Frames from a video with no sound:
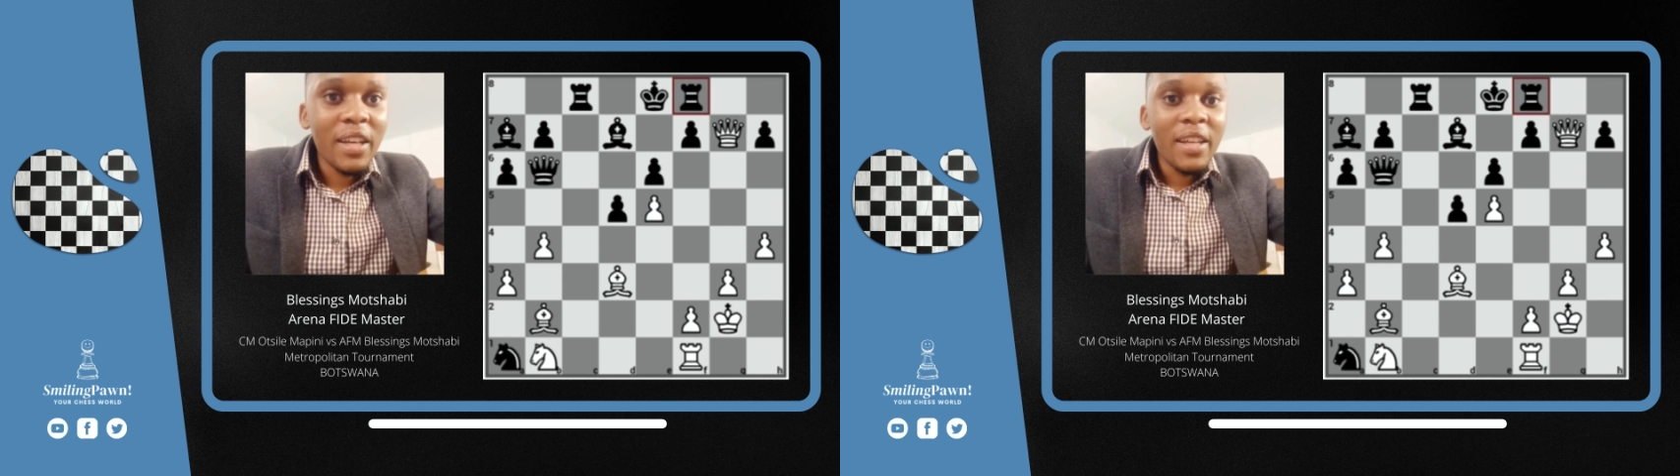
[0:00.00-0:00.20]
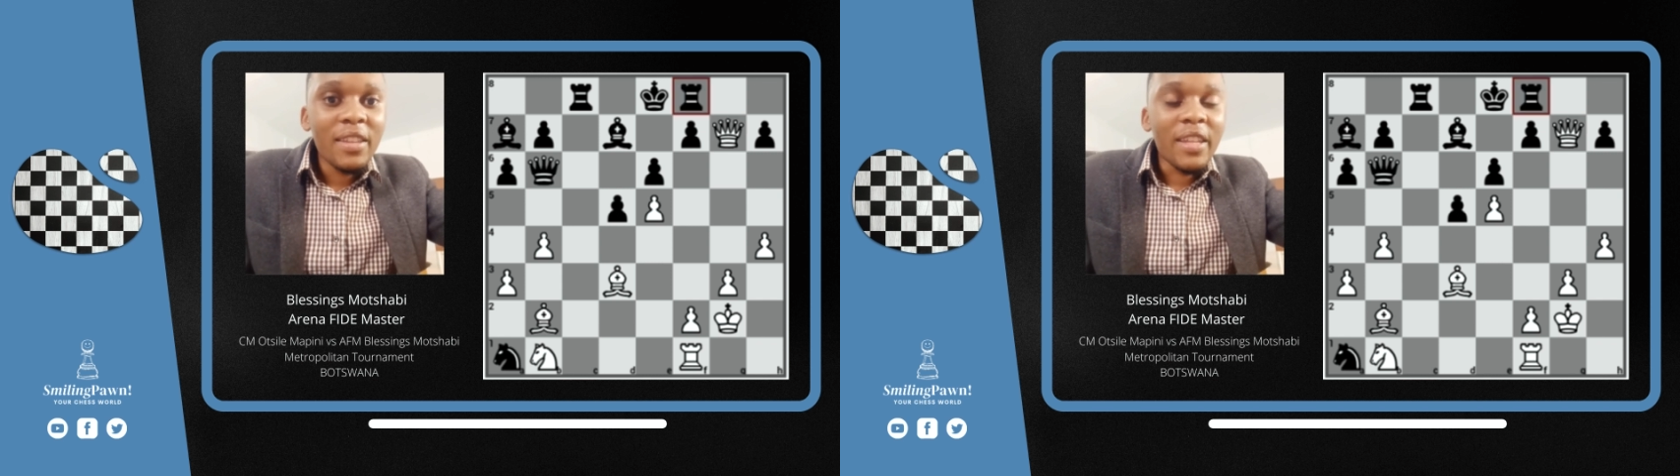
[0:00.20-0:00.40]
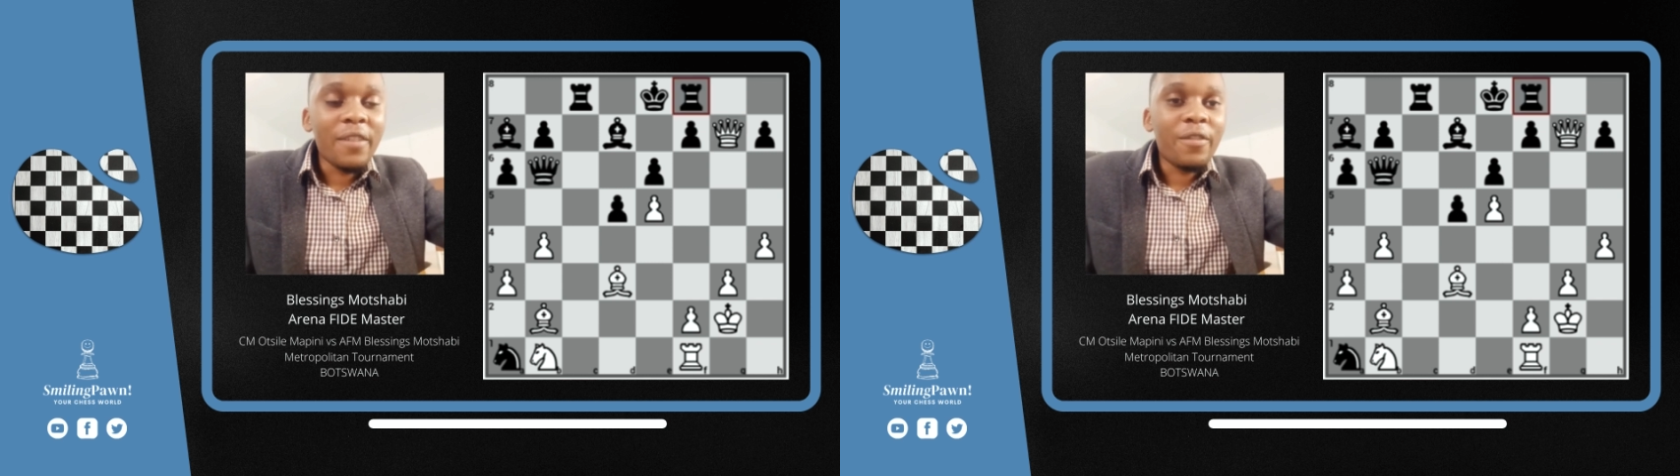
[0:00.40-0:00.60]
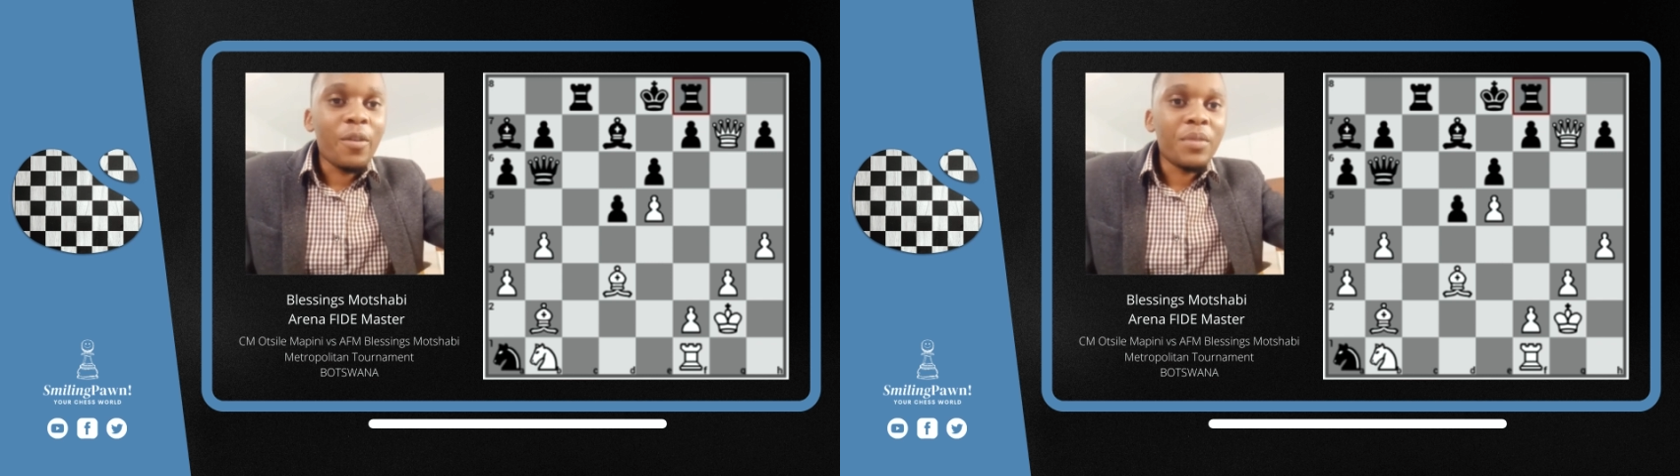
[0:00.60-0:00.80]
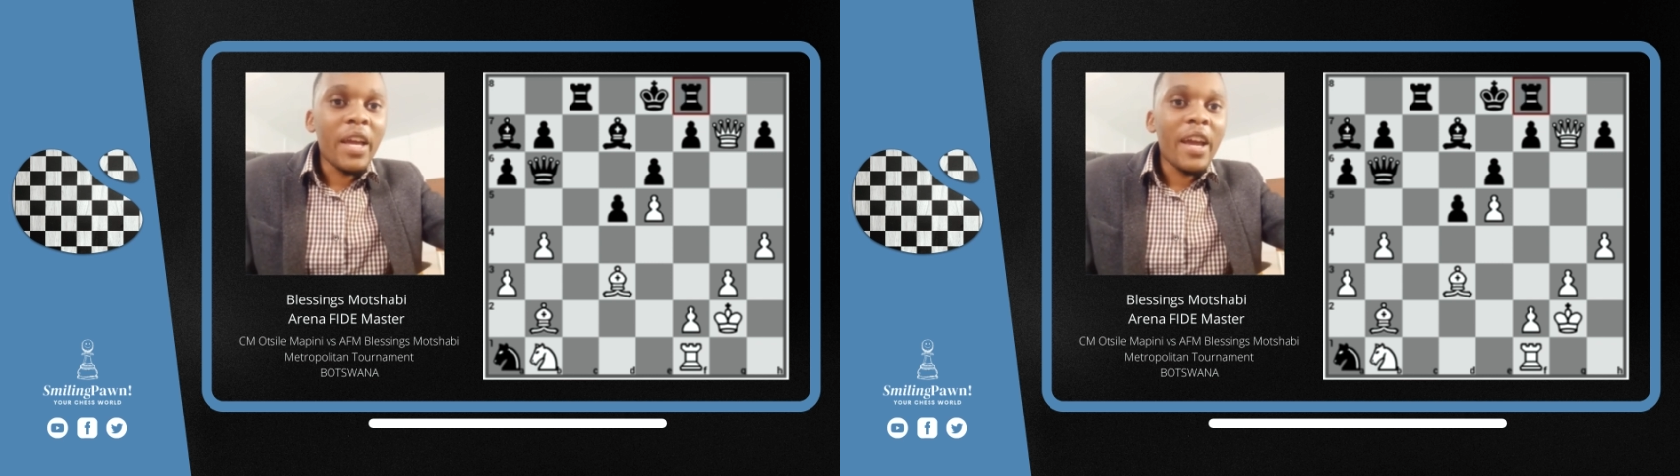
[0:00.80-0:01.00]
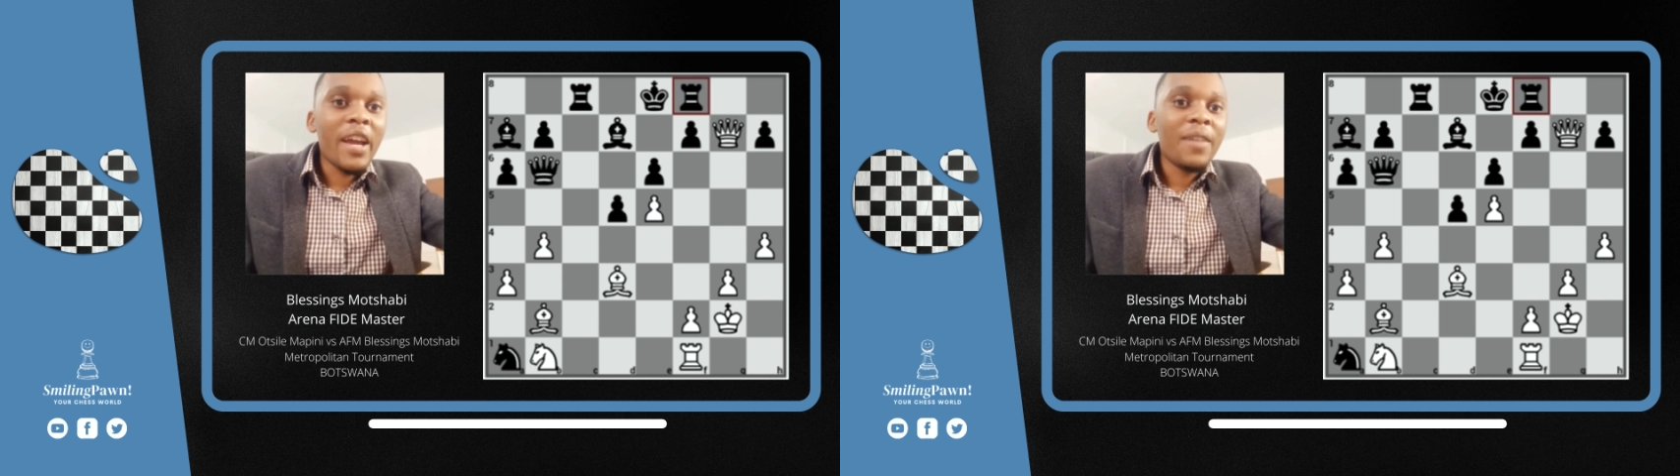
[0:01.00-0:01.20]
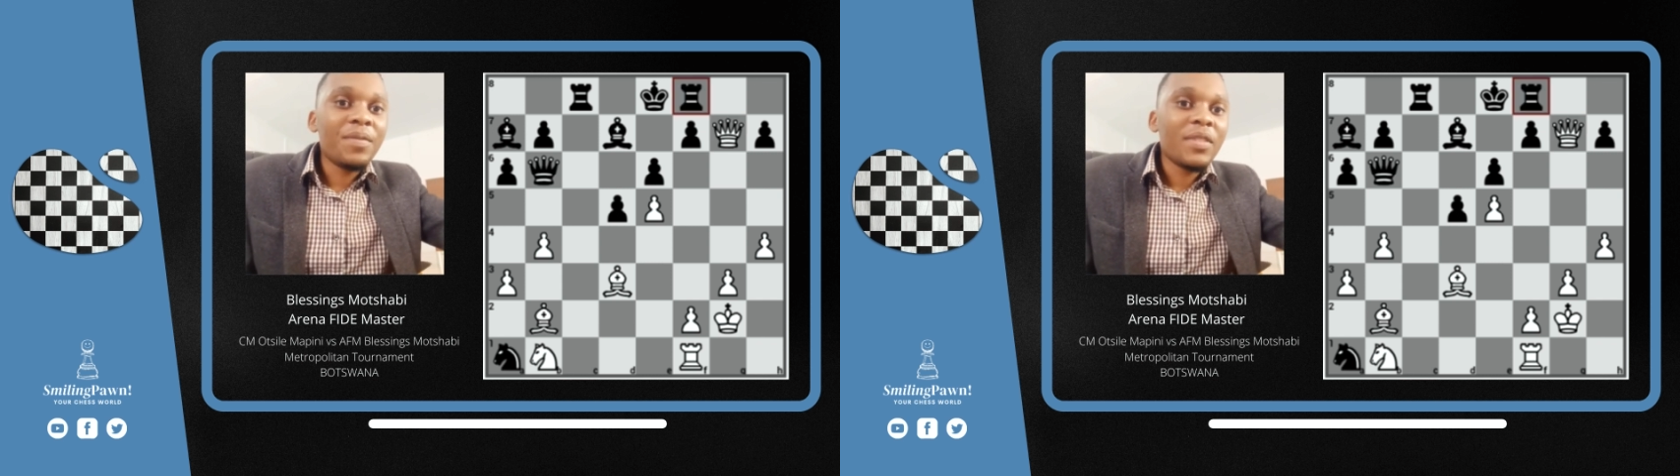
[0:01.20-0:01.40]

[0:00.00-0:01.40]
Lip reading: Then from there,